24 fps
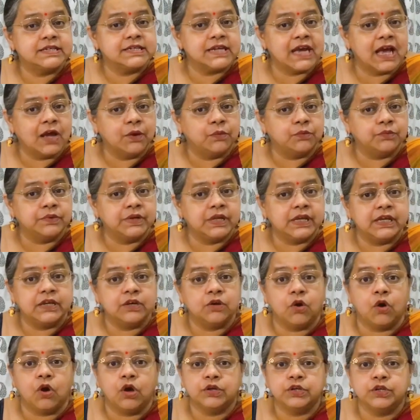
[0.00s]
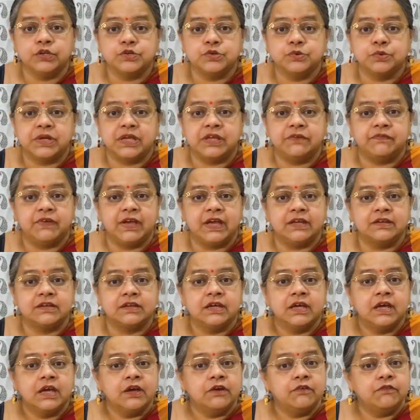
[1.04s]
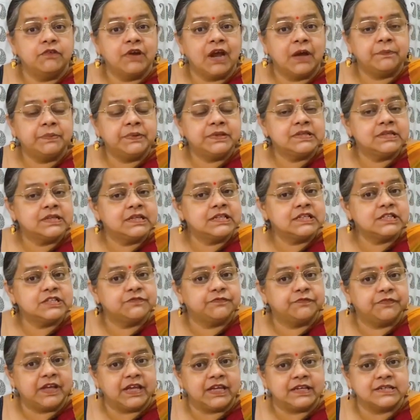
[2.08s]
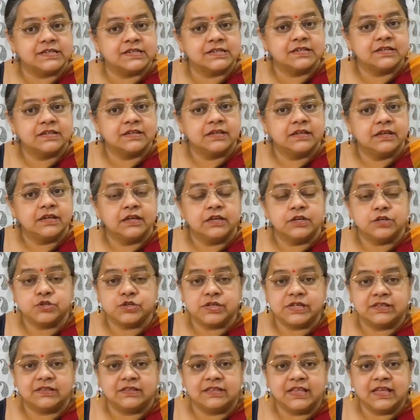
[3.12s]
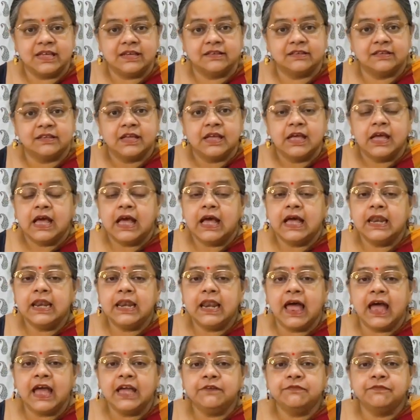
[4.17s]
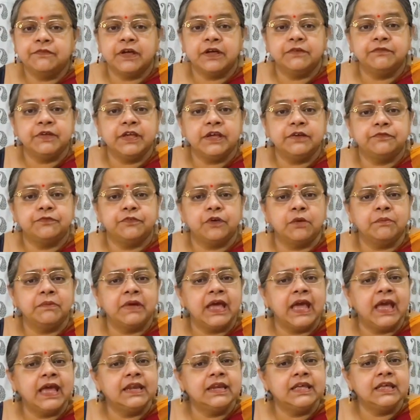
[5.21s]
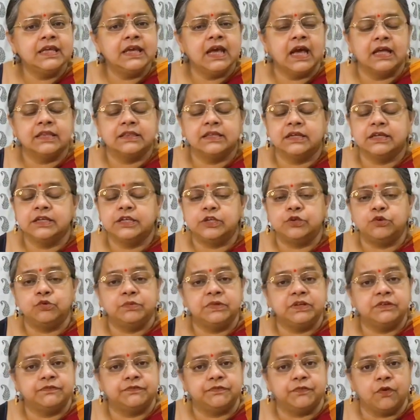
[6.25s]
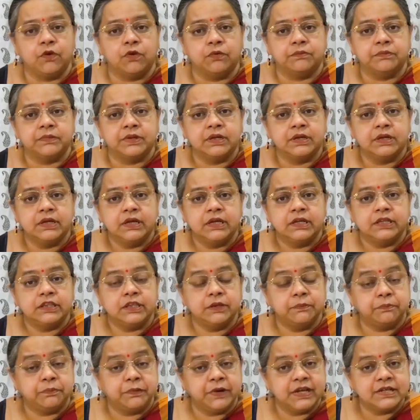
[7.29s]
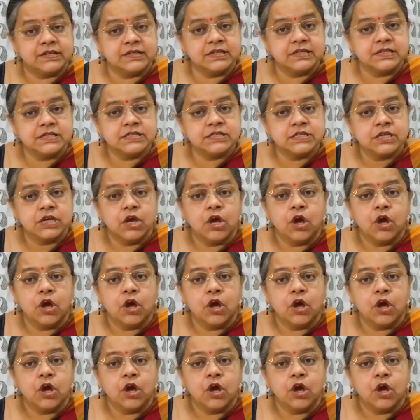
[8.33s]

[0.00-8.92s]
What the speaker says: down in order to evade Rapunzel's fate. She seeks a life away from any other human form. The presence